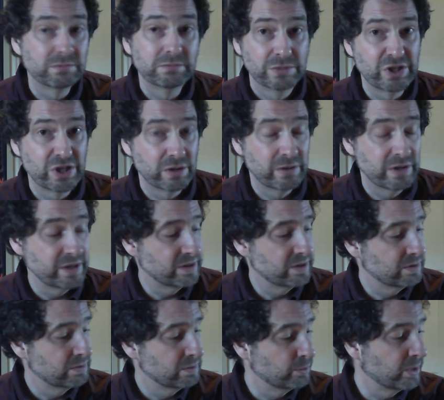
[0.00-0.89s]
Sure
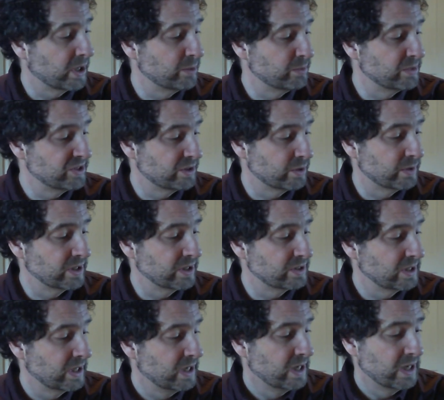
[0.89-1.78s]
is, replied Mr.
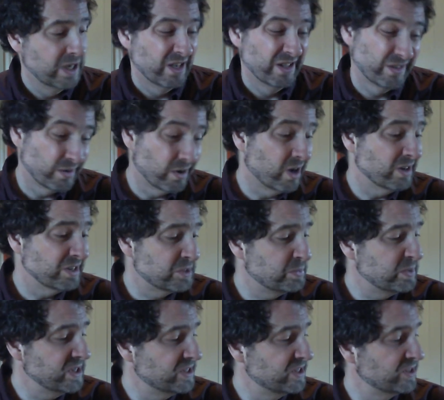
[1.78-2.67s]
Riggs. There are
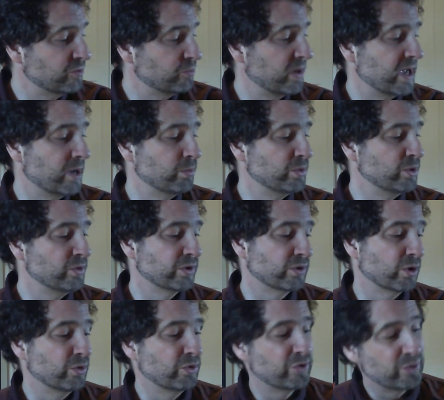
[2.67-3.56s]
species of bamboo that
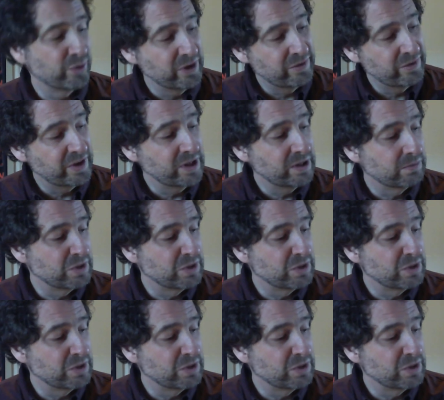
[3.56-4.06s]
grow 3 feet